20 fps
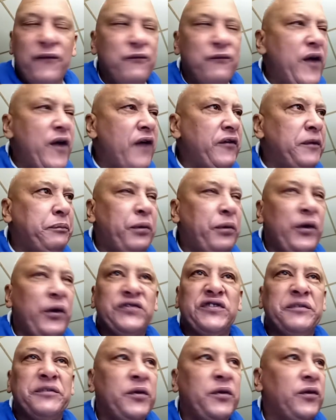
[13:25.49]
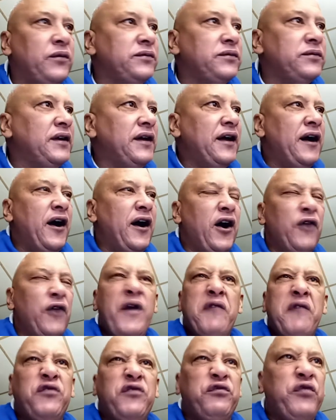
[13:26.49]
Very personable,
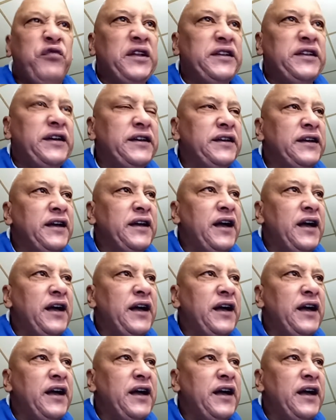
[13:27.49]
very friendly,